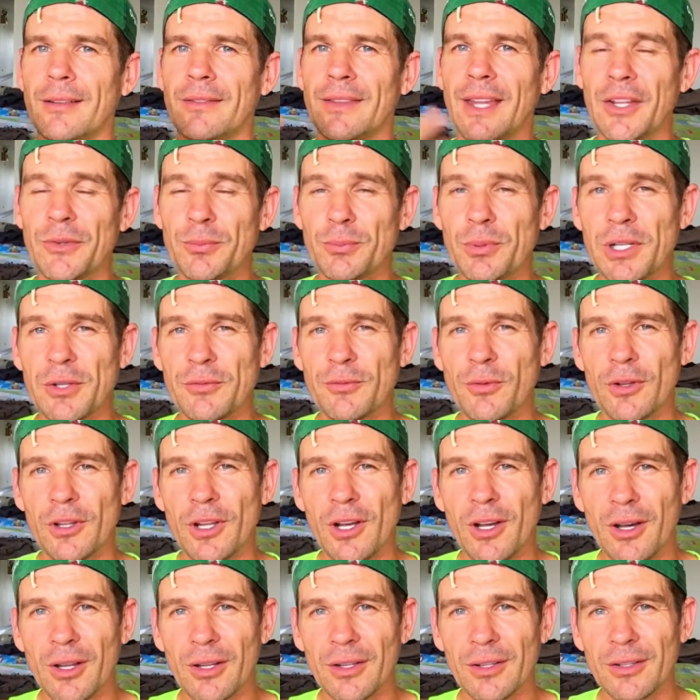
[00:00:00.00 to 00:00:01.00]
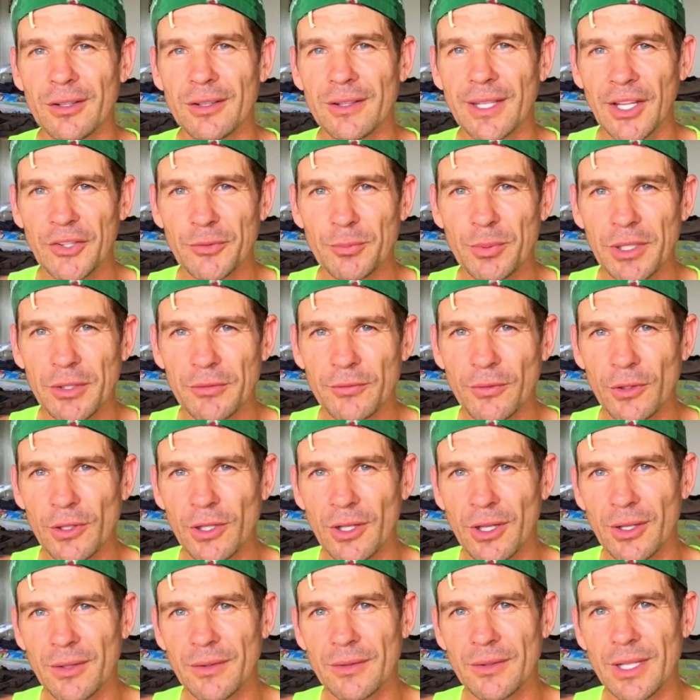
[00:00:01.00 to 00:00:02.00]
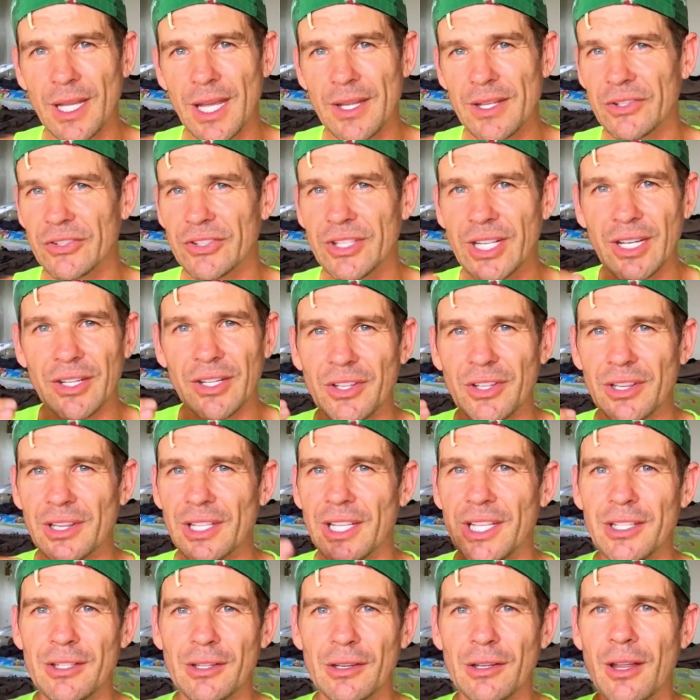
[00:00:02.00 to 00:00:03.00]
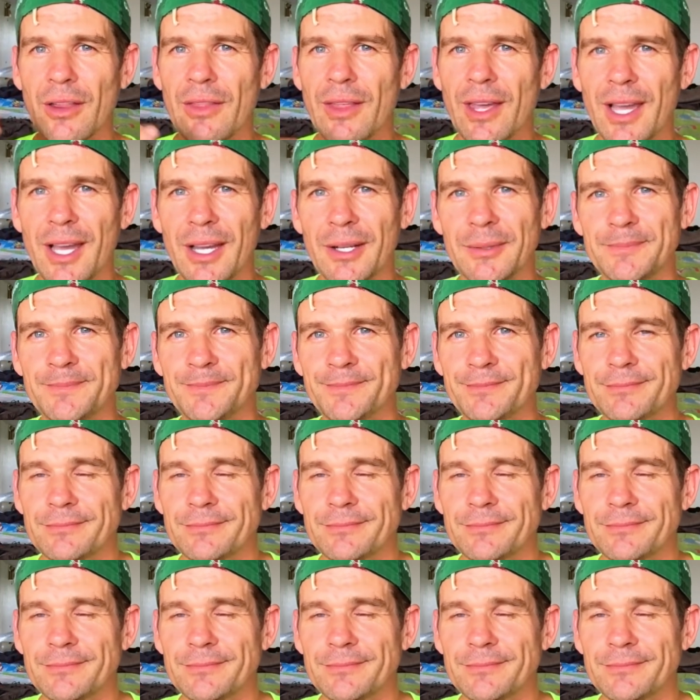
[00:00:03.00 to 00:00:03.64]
that's pretty full on. And you just deleted like that.